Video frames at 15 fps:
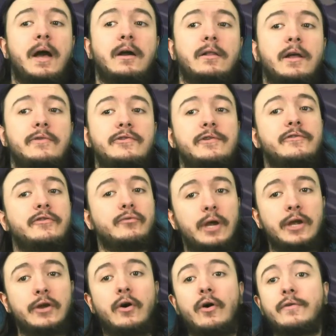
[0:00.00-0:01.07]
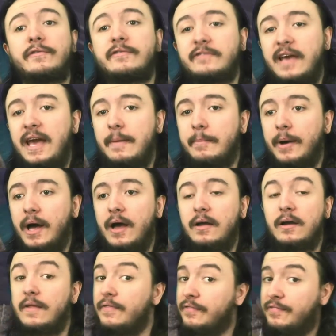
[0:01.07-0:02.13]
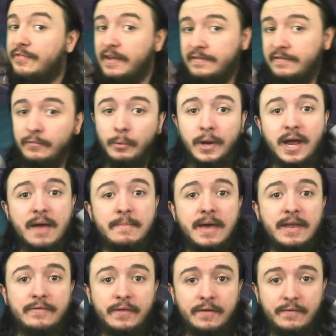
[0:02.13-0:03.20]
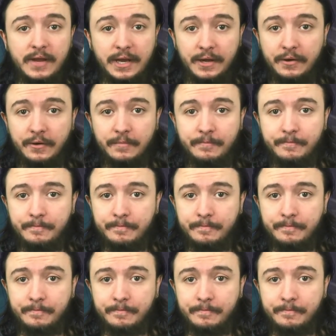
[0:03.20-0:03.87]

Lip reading: Park allows you to create your own skate park, and this is what I made for the video.